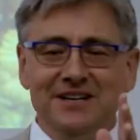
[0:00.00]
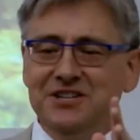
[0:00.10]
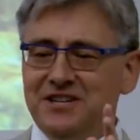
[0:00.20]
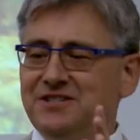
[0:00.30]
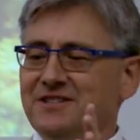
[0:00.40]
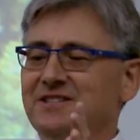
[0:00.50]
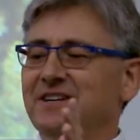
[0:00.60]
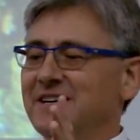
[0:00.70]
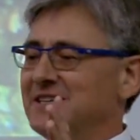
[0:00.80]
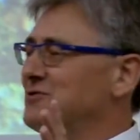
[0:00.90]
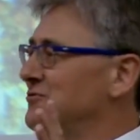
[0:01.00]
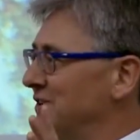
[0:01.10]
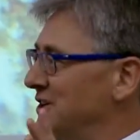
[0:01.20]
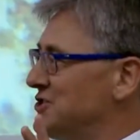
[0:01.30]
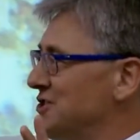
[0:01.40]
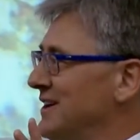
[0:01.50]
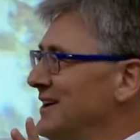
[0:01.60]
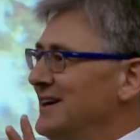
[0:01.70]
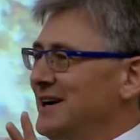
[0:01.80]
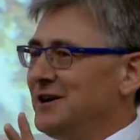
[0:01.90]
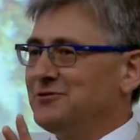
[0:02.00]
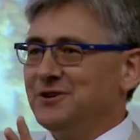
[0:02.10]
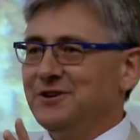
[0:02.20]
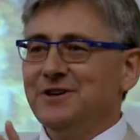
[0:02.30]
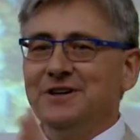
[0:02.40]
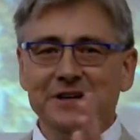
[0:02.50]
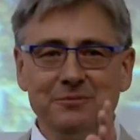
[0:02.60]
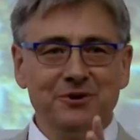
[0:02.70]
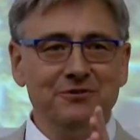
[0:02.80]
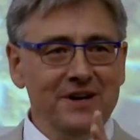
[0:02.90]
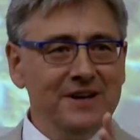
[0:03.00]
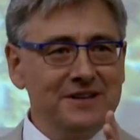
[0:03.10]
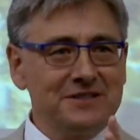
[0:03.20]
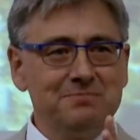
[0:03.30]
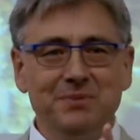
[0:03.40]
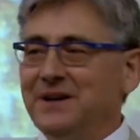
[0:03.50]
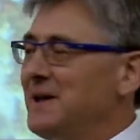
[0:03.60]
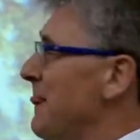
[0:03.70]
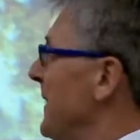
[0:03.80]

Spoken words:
a decent-sized fish after a number of years. But